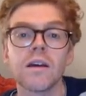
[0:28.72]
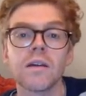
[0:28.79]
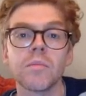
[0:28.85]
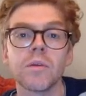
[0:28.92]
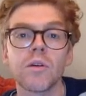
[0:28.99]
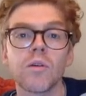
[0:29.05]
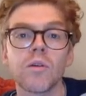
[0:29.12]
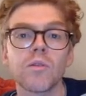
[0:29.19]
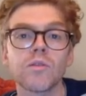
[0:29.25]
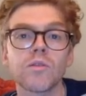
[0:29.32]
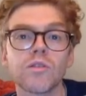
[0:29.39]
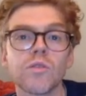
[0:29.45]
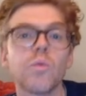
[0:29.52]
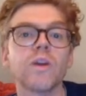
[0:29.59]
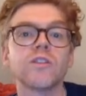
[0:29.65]
because
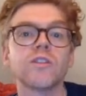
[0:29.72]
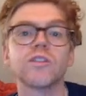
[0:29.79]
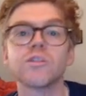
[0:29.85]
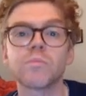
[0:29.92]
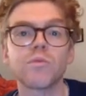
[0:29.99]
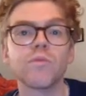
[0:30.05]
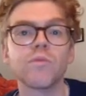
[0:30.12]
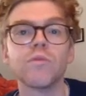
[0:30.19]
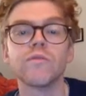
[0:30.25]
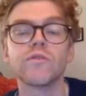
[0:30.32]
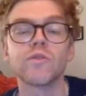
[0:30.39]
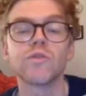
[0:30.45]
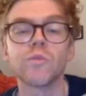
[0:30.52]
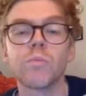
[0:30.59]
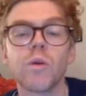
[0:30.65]
the witches proved
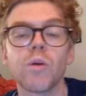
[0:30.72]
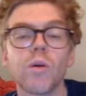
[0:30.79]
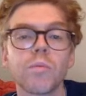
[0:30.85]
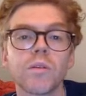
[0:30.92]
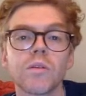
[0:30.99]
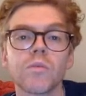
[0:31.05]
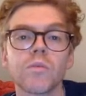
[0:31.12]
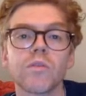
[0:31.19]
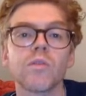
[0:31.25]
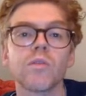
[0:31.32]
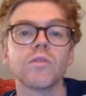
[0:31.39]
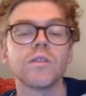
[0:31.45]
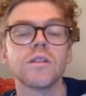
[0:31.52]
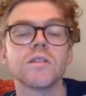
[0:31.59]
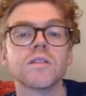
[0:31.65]
so popular with
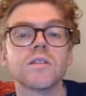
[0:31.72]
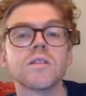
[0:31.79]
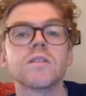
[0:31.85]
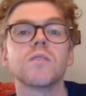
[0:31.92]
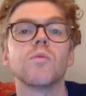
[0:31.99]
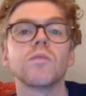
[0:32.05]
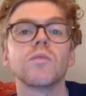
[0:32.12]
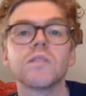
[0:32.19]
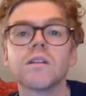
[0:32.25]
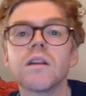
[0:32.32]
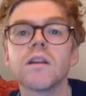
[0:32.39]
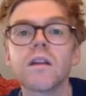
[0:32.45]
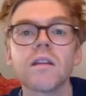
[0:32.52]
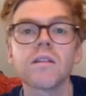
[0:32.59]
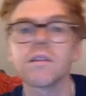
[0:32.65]
audiences they wanted
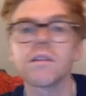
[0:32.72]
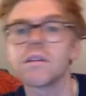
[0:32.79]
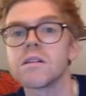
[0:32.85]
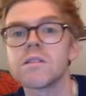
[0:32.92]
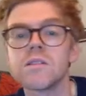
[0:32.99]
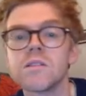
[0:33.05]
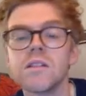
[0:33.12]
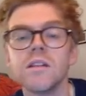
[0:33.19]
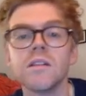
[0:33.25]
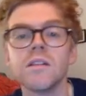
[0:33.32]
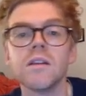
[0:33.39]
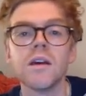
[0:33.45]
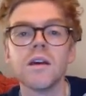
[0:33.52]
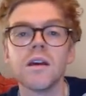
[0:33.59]
another little scene